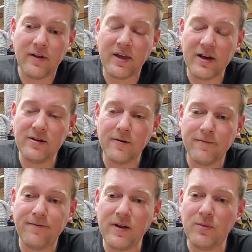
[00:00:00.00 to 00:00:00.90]
getting your
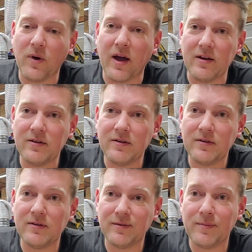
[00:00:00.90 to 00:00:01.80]
feet wet,
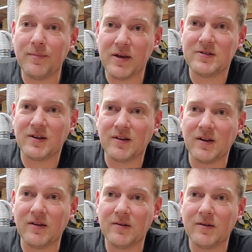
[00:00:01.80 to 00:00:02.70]
basically.
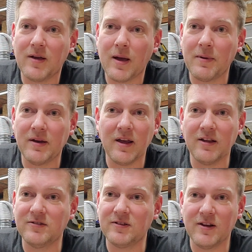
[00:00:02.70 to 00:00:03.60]
I mean,
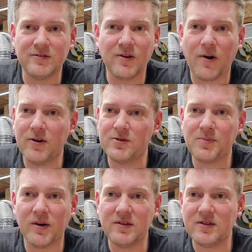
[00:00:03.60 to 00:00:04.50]
it's, it's the
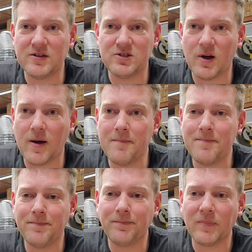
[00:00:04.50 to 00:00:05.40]
hardest part to this job.
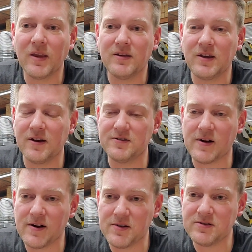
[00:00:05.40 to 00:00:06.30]
You got to
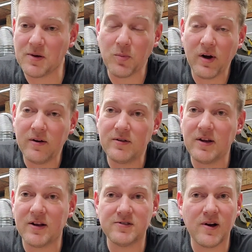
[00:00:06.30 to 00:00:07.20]
start out somewhere.
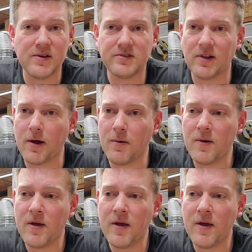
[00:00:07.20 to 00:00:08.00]
You got to start out slow.